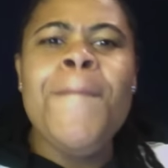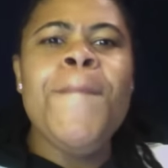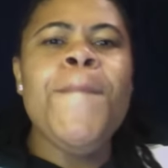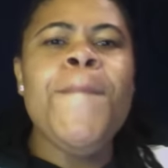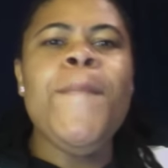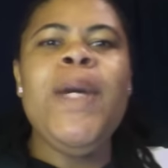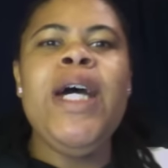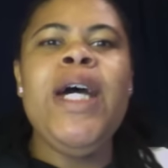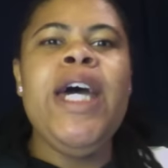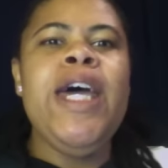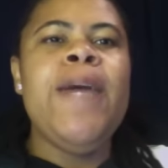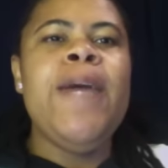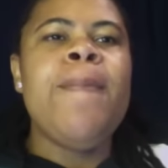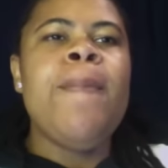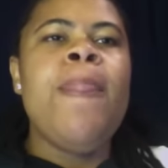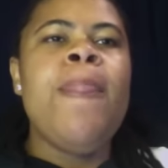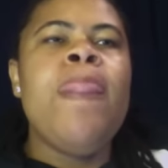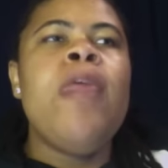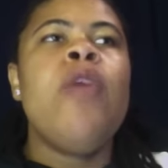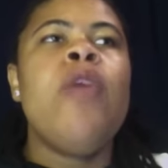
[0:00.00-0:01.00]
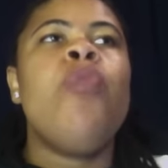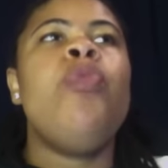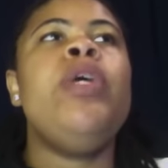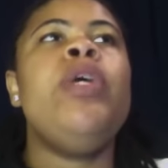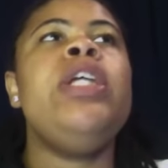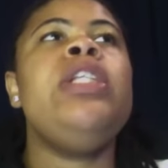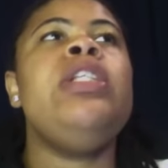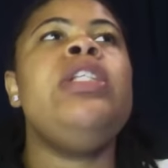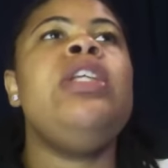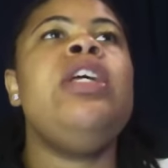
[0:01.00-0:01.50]
But
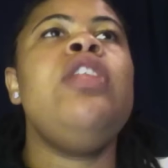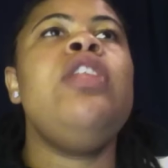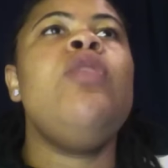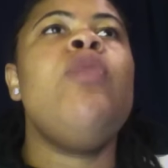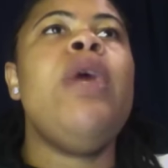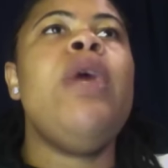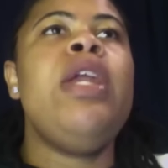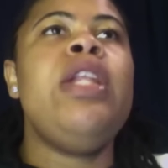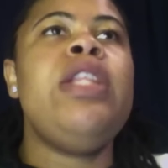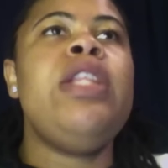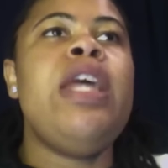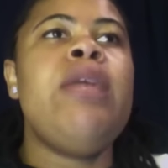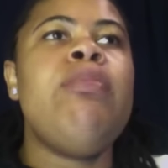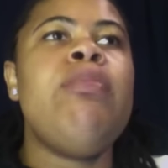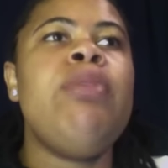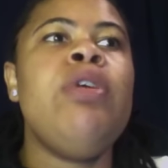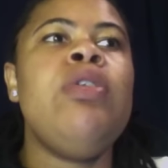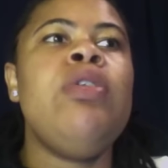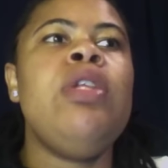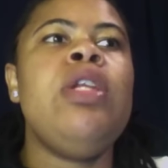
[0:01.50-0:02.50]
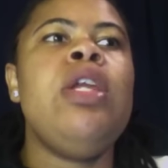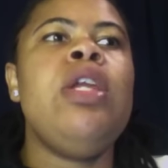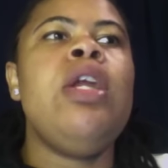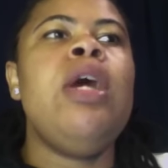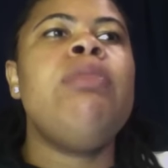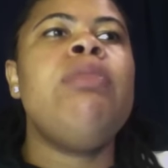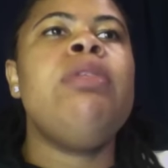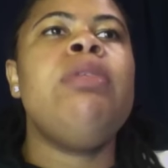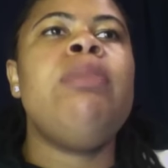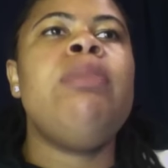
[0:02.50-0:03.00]
we see the way that they building it
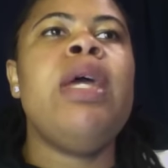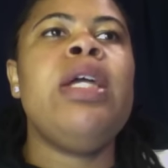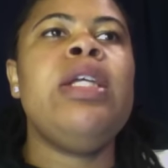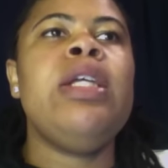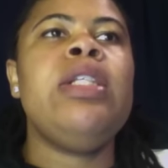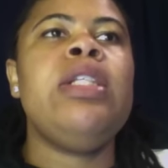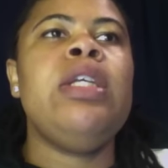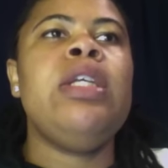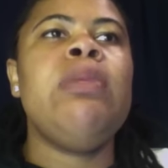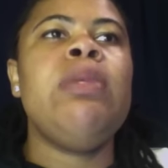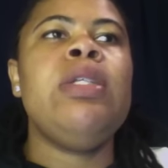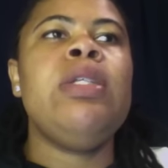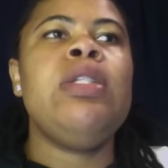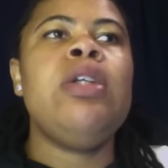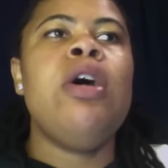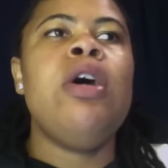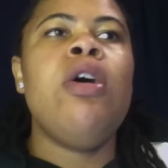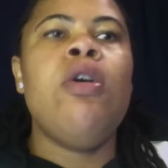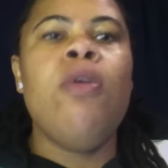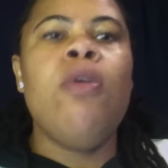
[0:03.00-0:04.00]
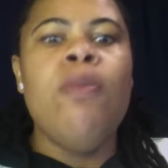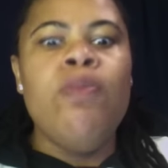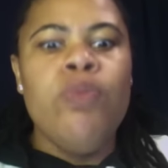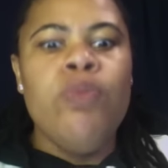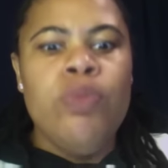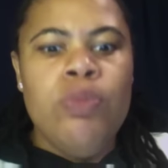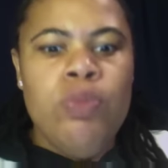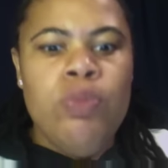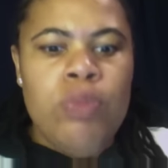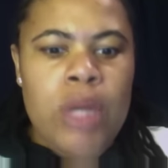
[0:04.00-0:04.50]
up to make it seem as though
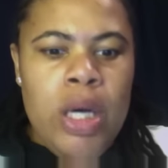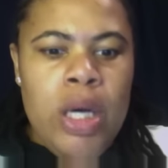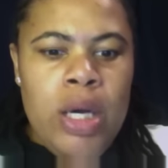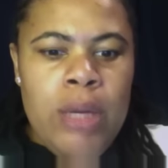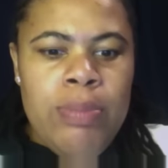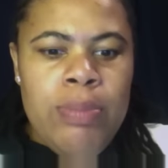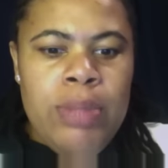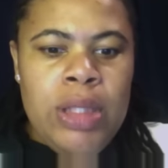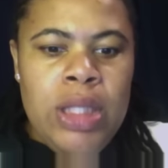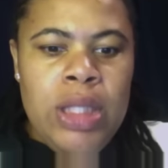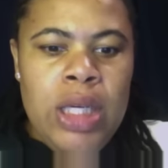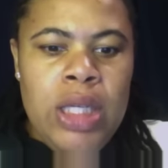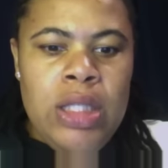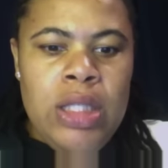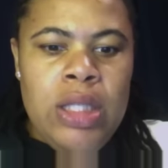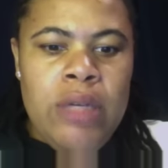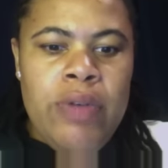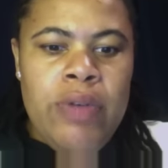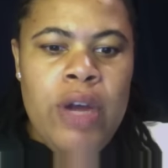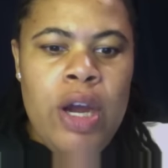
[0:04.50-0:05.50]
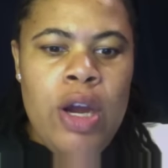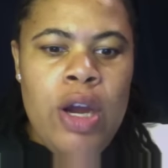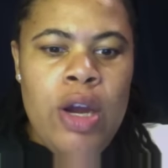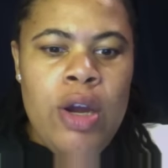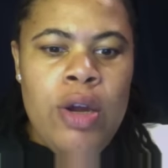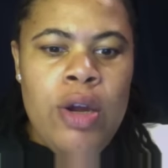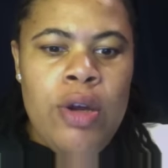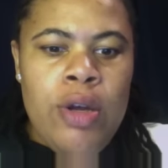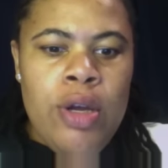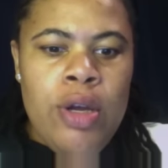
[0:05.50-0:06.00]
um, because of
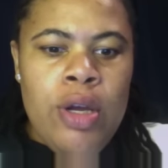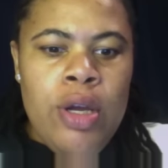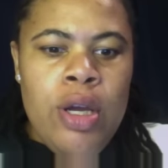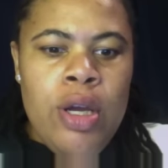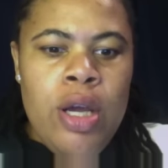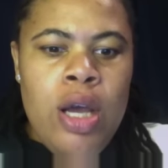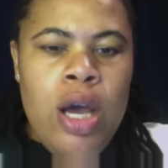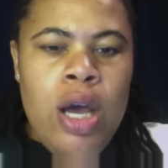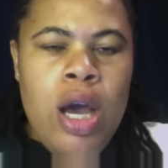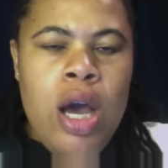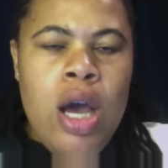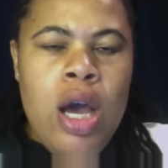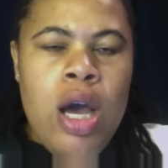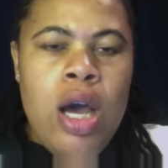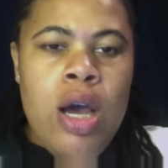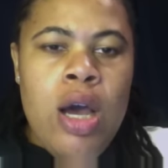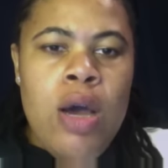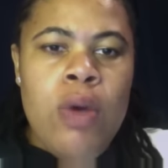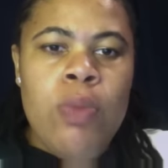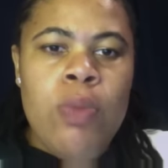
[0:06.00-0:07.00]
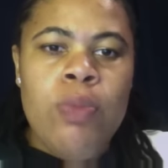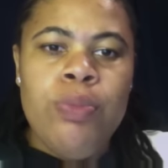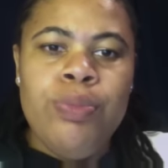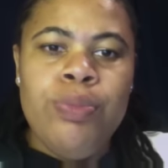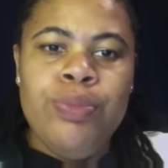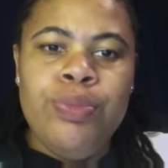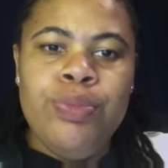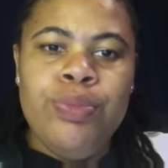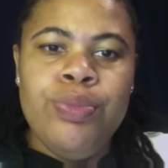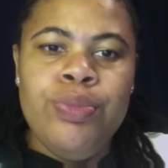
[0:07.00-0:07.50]
her um,
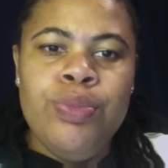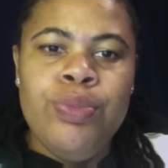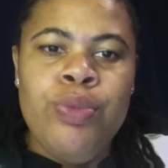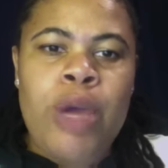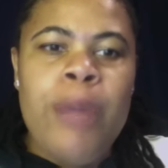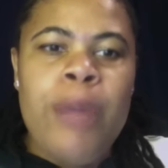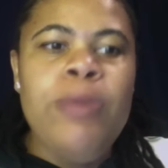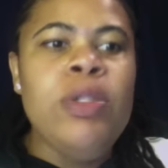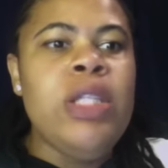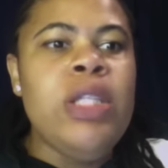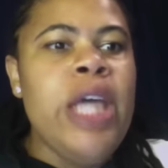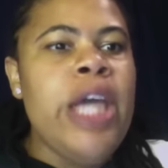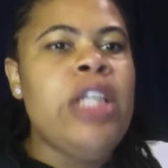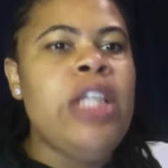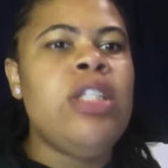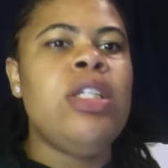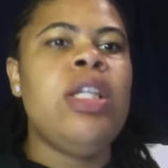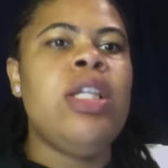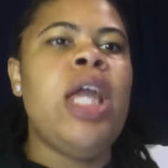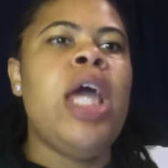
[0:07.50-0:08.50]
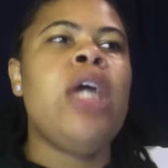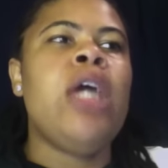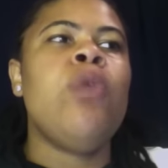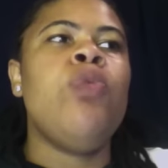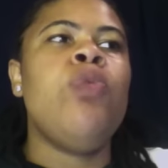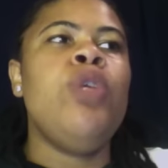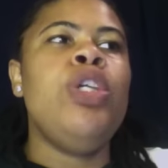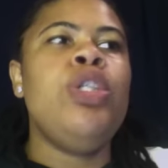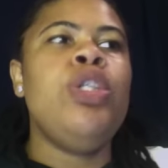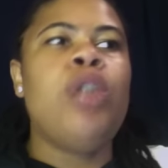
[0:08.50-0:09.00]
reputation, like
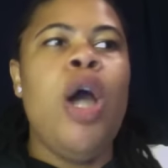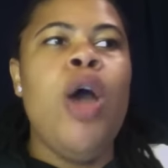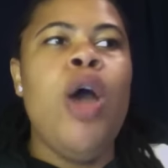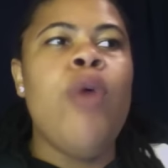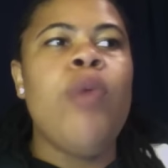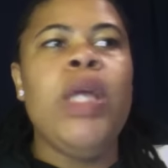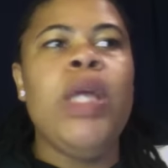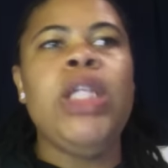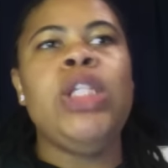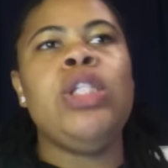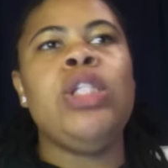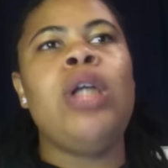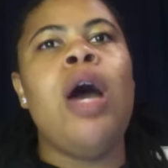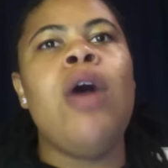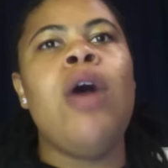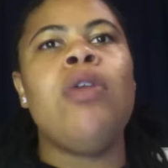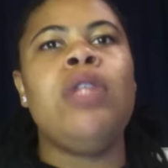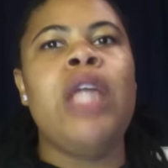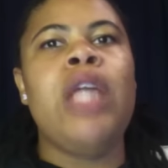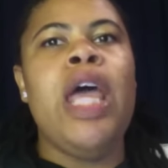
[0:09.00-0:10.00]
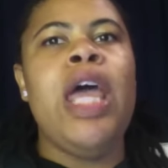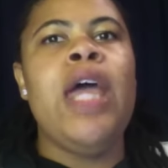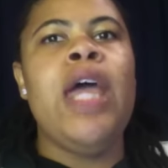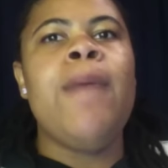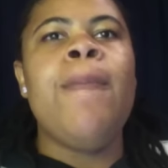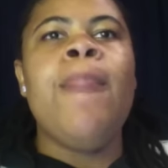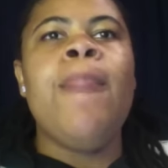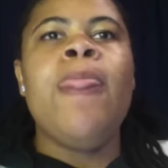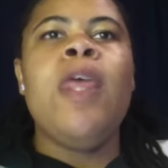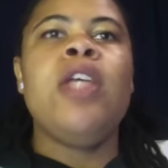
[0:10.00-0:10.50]
we already saw
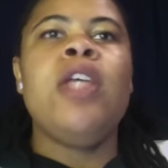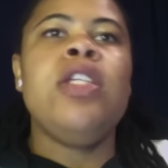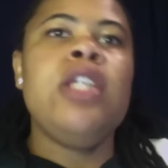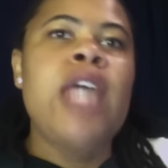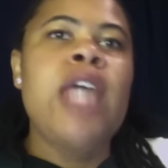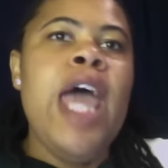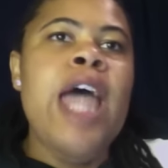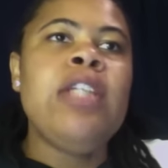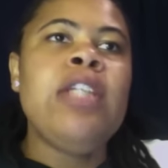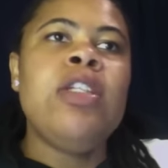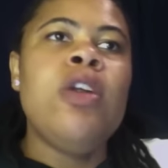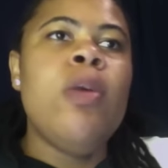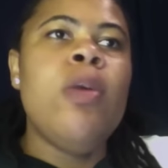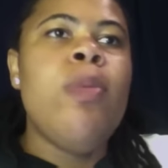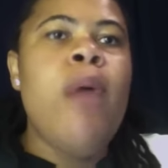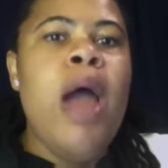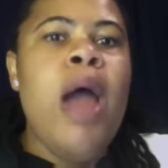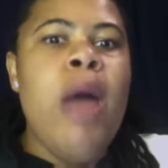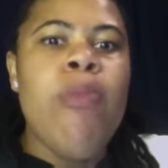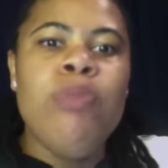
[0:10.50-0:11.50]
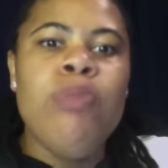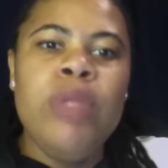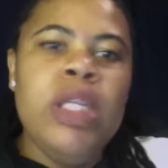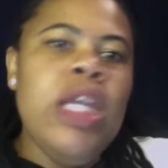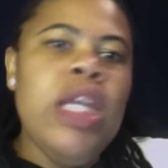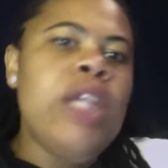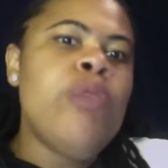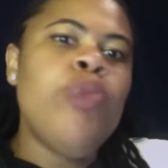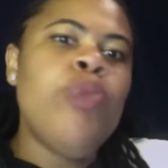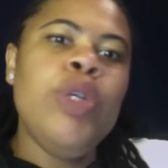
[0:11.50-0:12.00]
that she has no problem
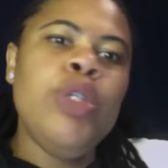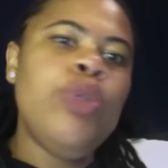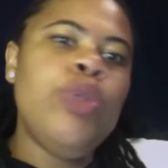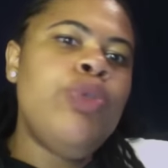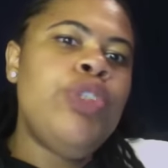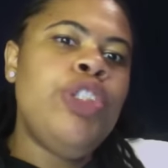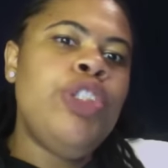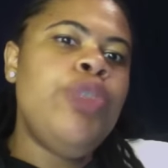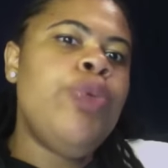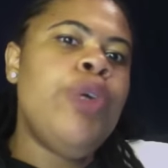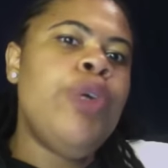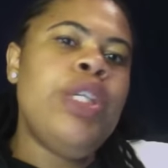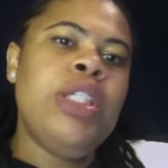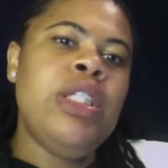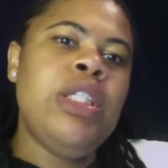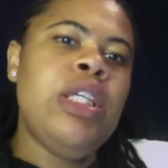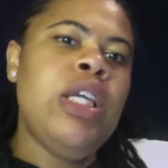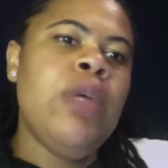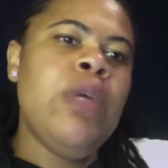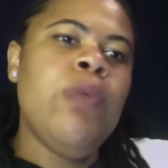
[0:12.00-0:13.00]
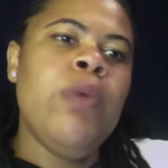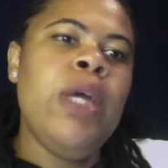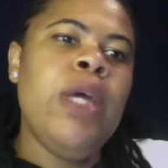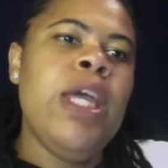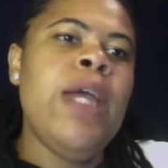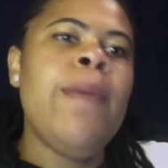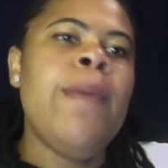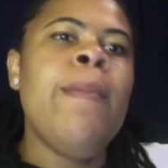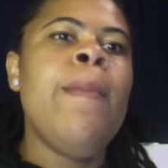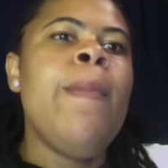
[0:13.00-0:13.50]
getting with who she wants to get with